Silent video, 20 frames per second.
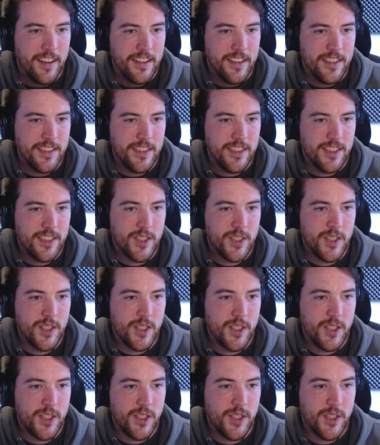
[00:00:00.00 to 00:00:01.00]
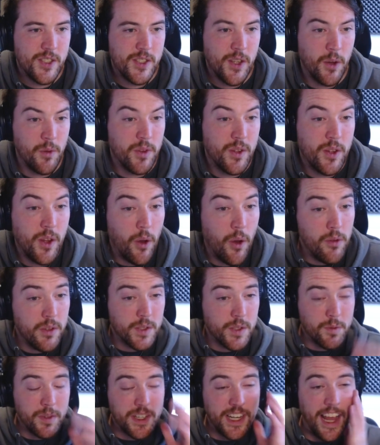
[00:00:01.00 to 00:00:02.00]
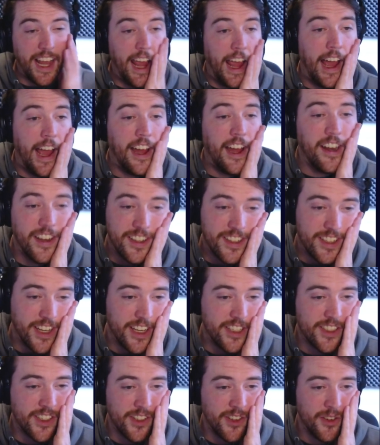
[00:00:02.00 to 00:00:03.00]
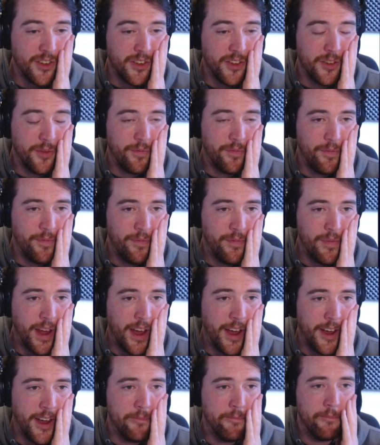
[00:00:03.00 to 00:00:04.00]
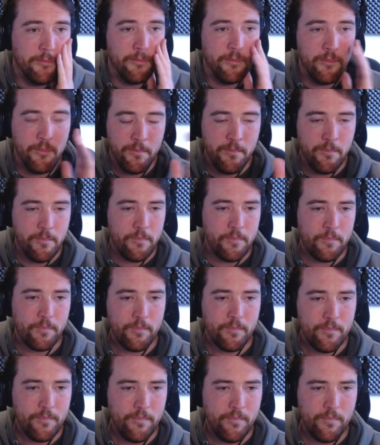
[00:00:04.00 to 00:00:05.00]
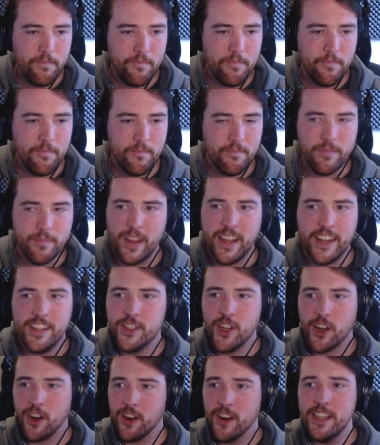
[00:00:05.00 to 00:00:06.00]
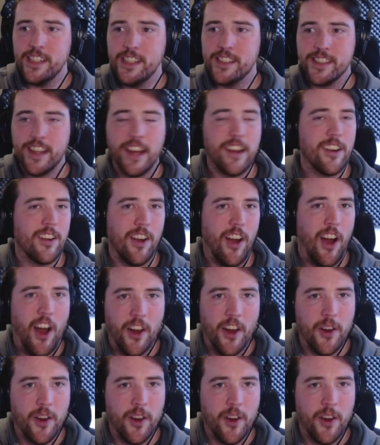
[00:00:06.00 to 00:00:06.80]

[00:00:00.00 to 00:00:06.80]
So those would add additional like turrets that are auto